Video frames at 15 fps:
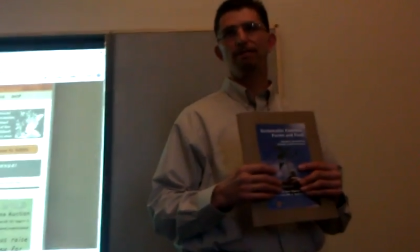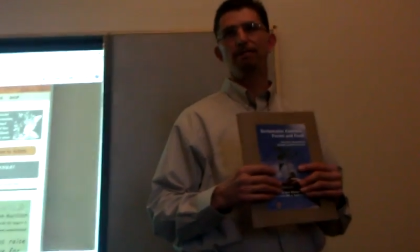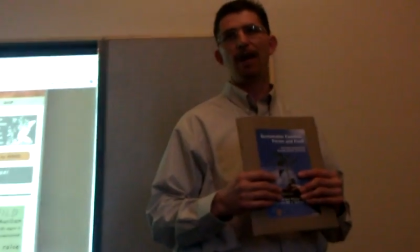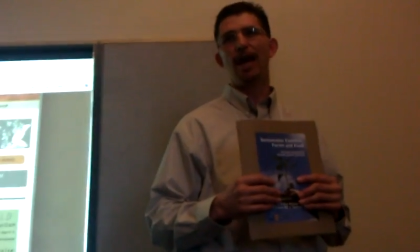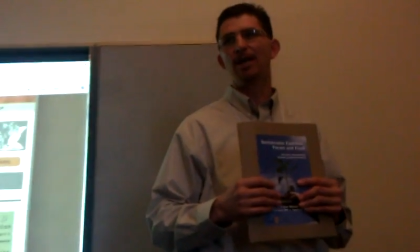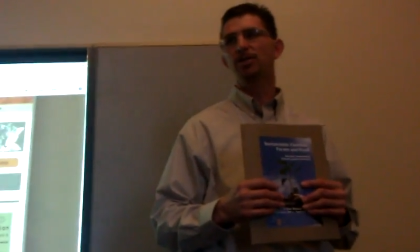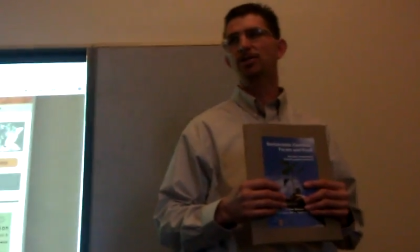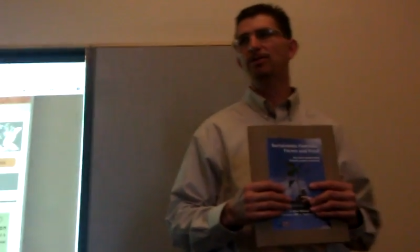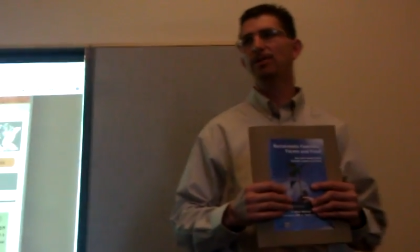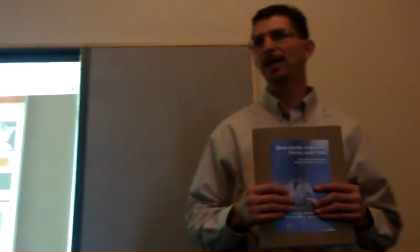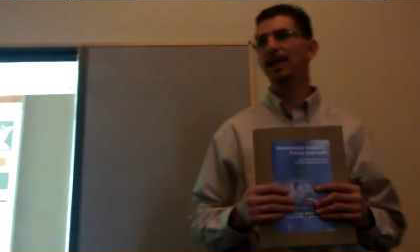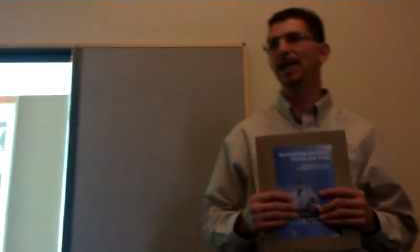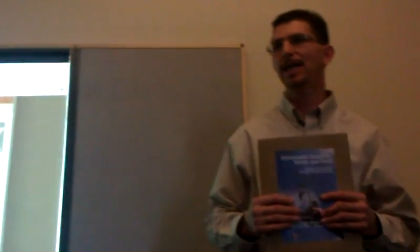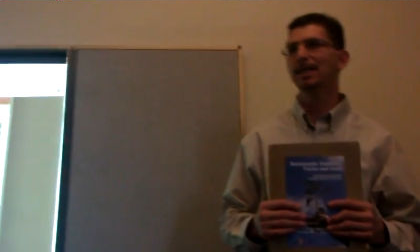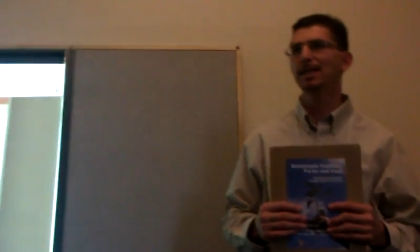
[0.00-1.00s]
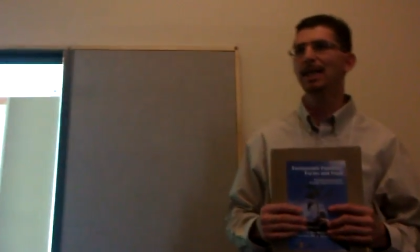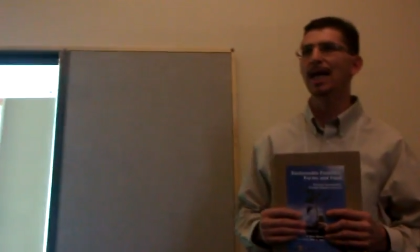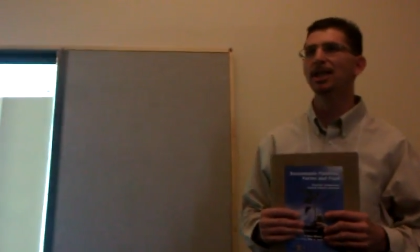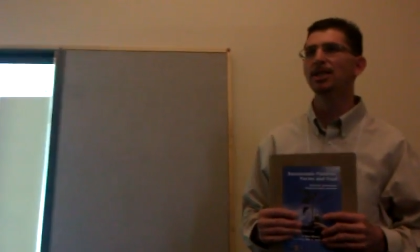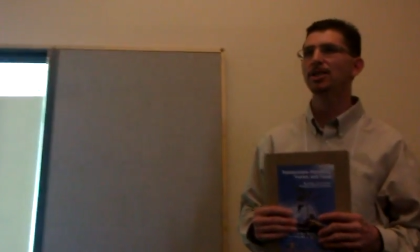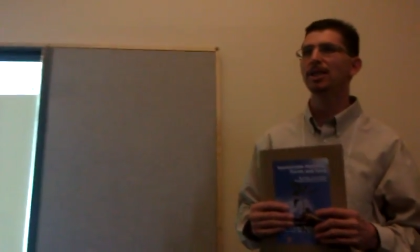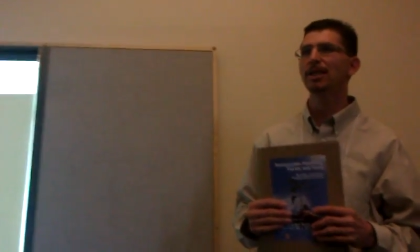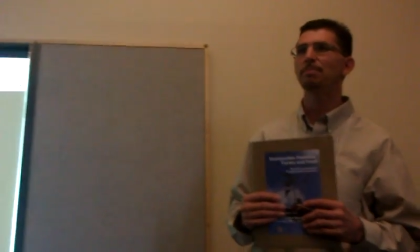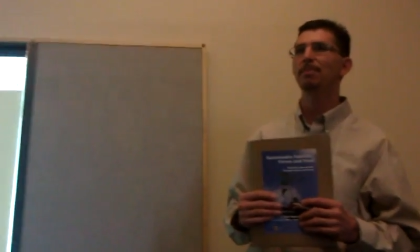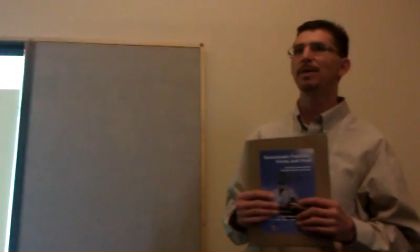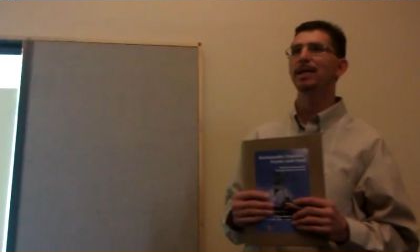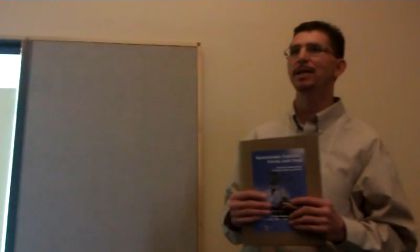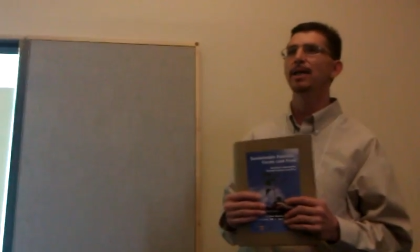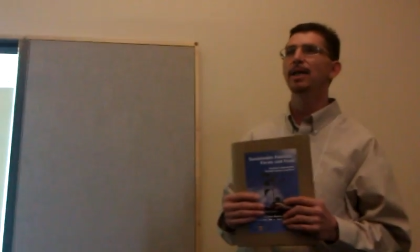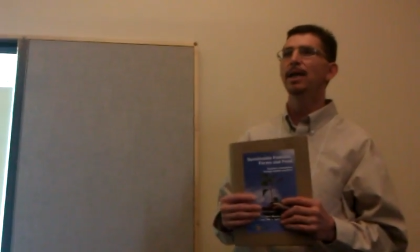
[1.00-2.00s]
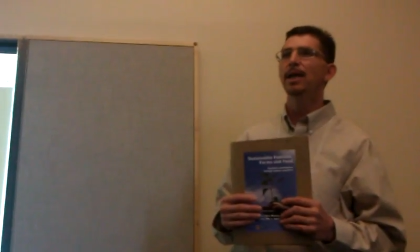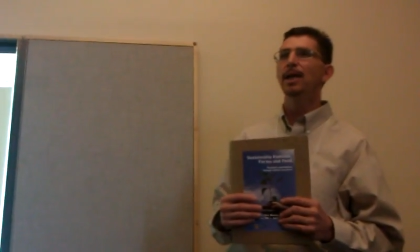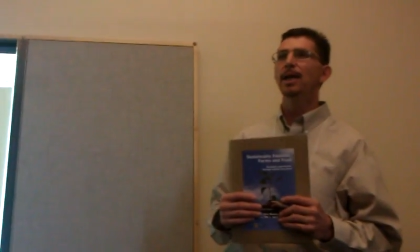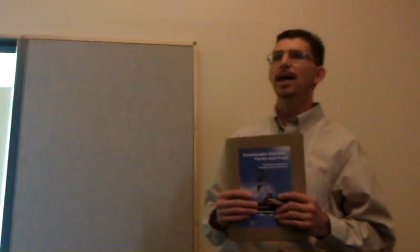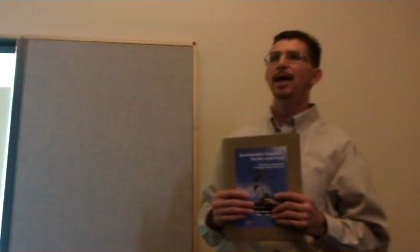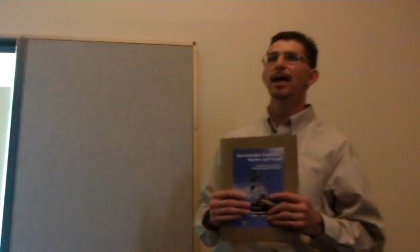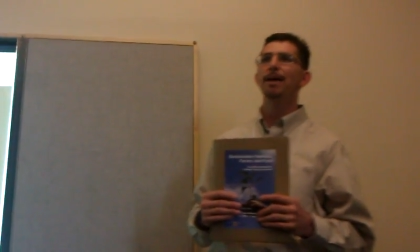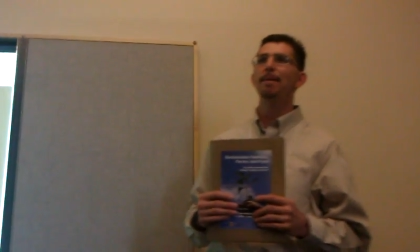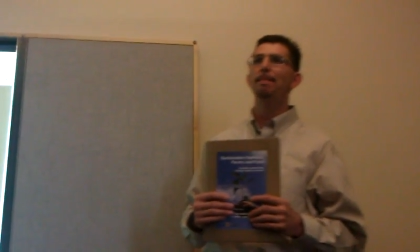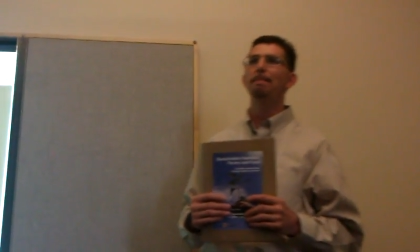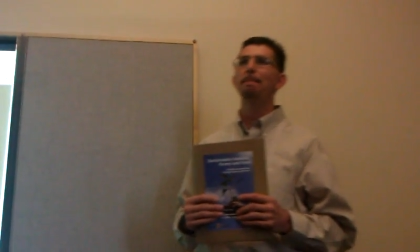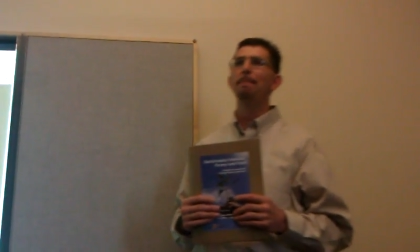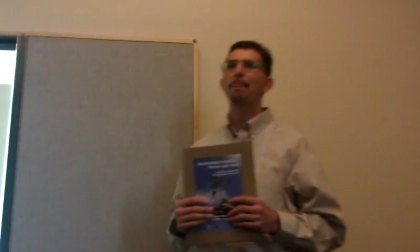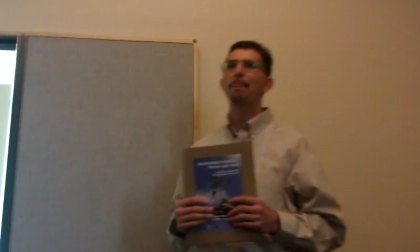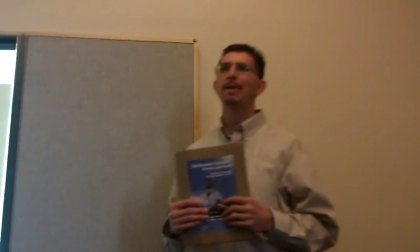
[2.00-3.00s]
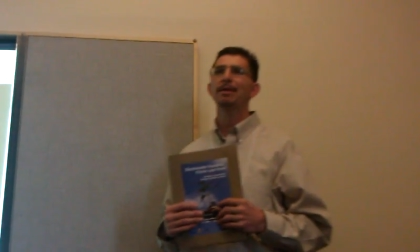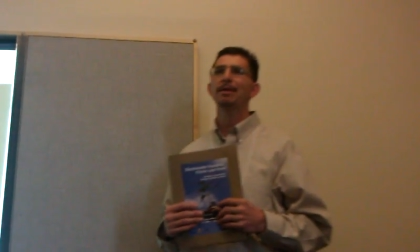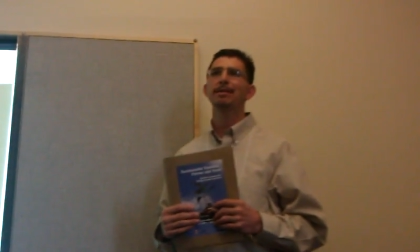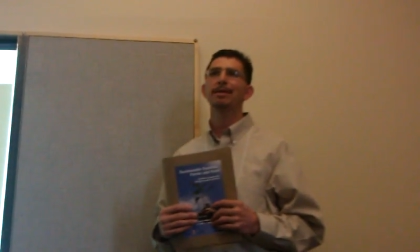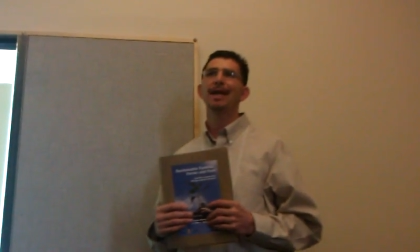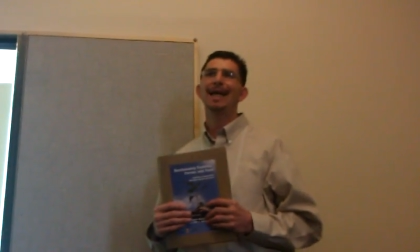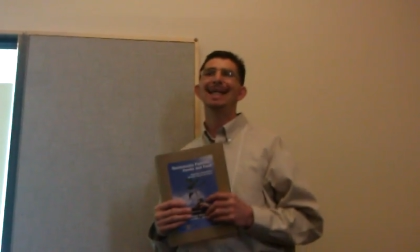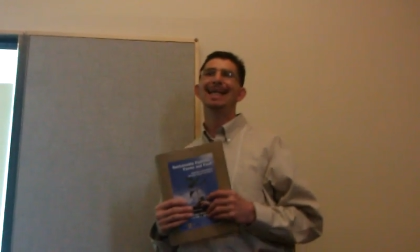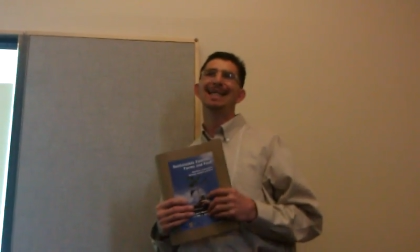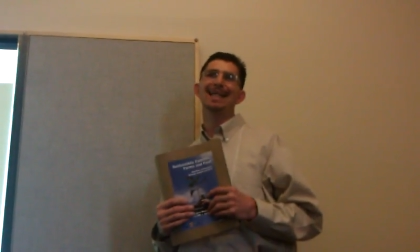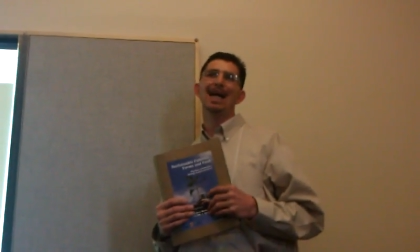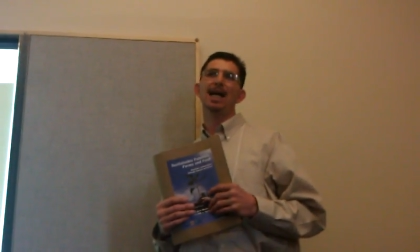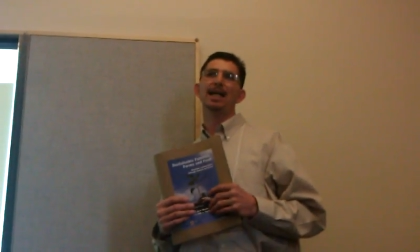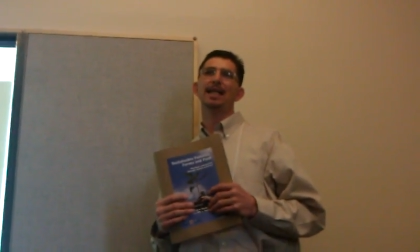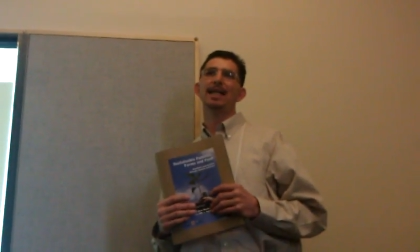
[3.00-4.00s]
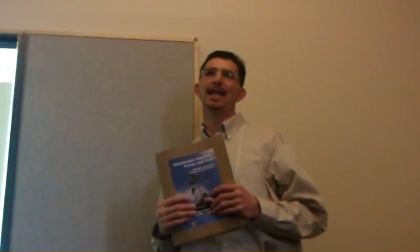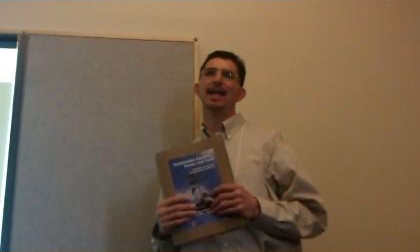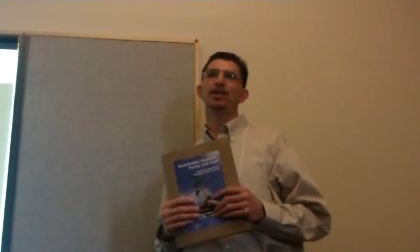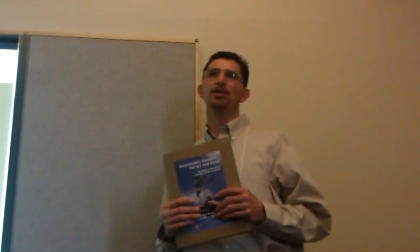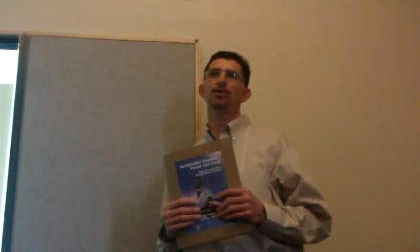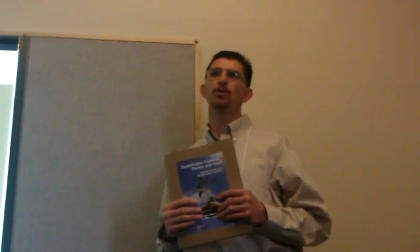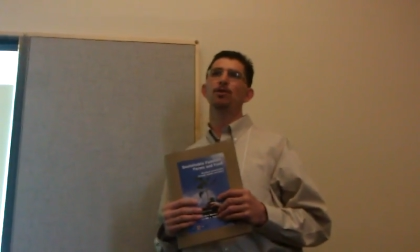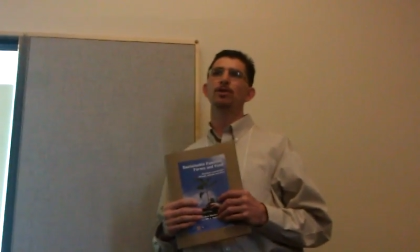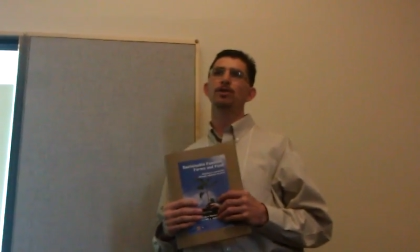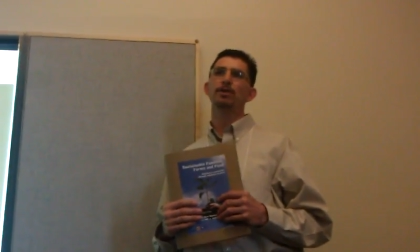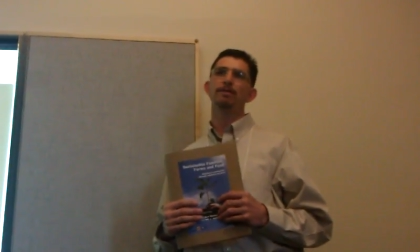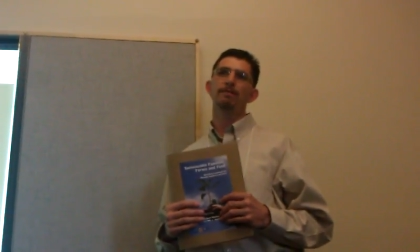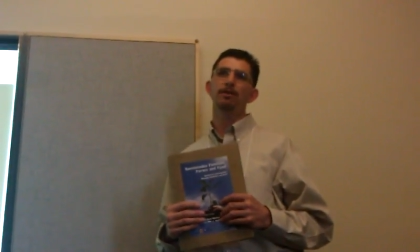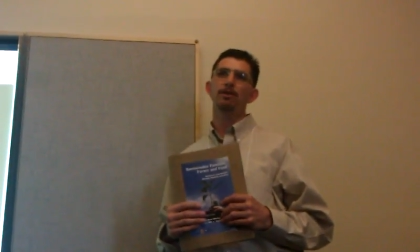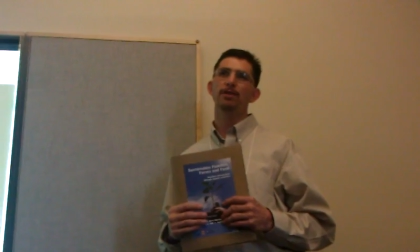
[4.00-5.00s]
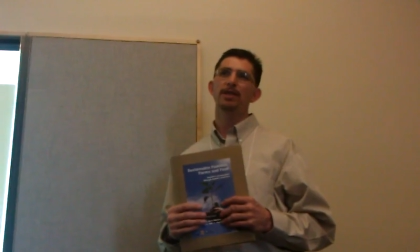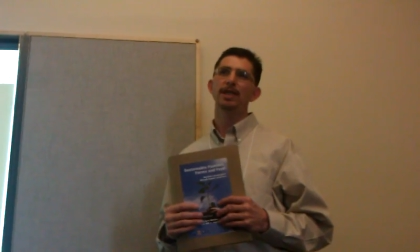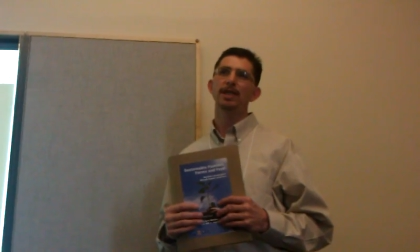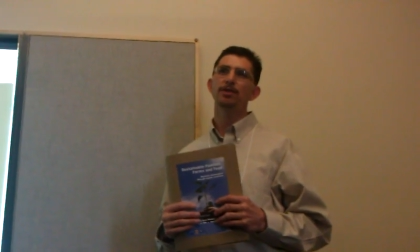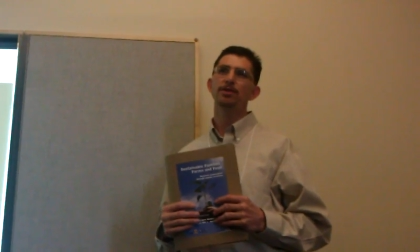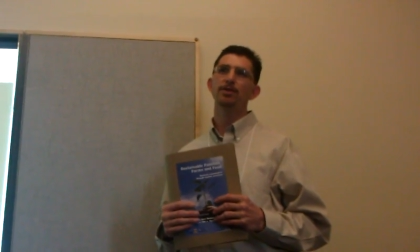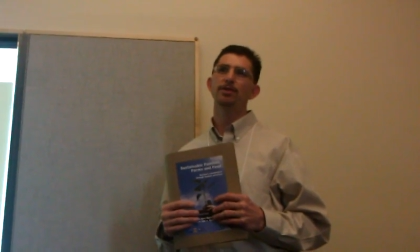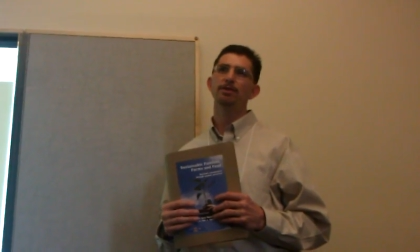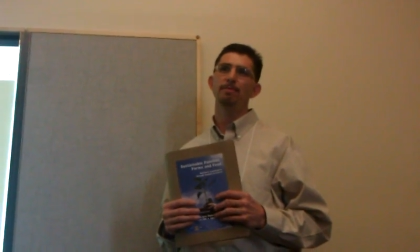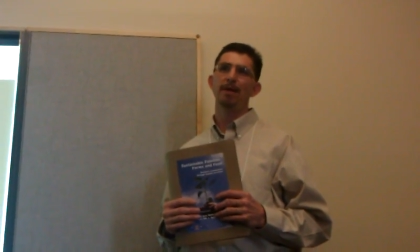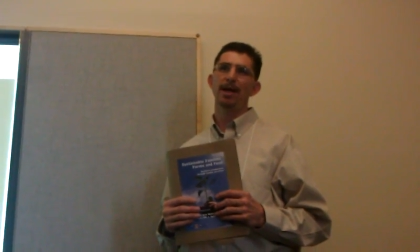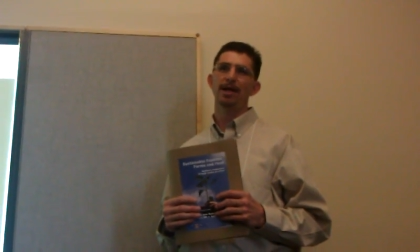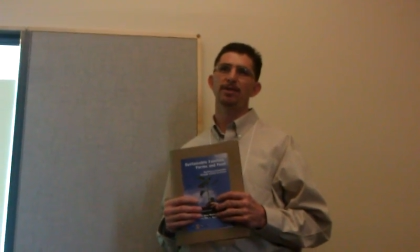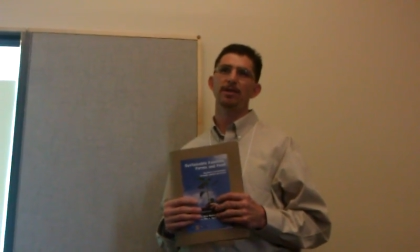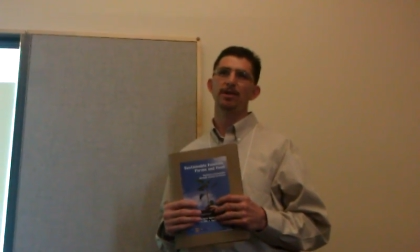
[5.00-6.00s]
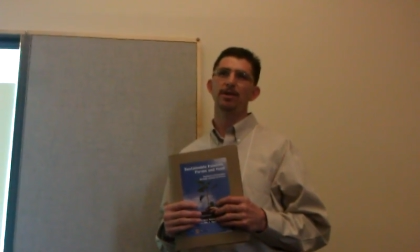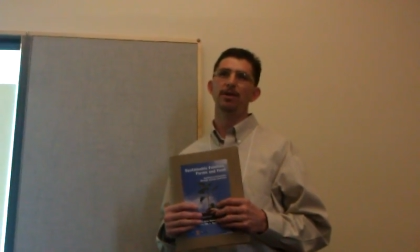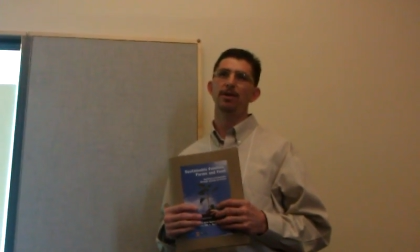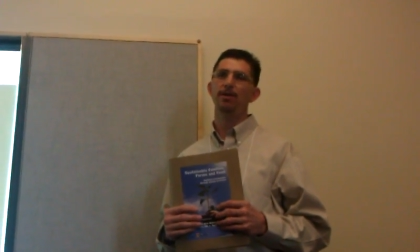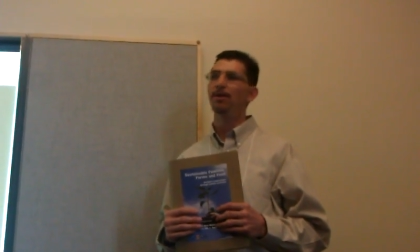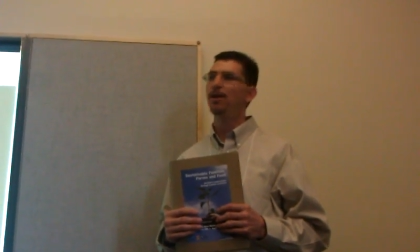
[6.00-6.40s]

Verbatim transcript: fracturing has actually been uh, kind of knocking at the doors of northeastern New Mexico.